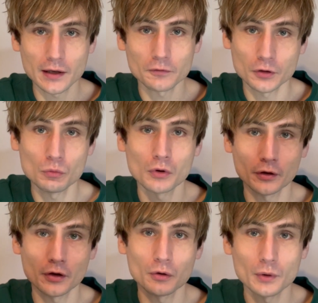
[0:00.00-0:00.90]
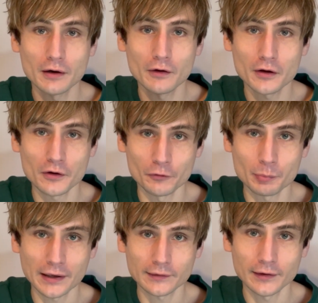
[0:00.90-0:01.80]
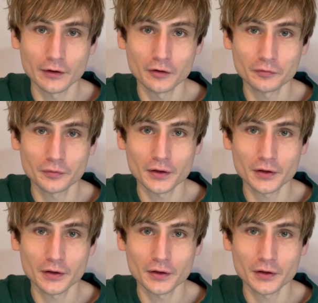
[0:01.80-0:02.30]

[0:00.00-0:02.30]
And if you want to know where it goes badly enough,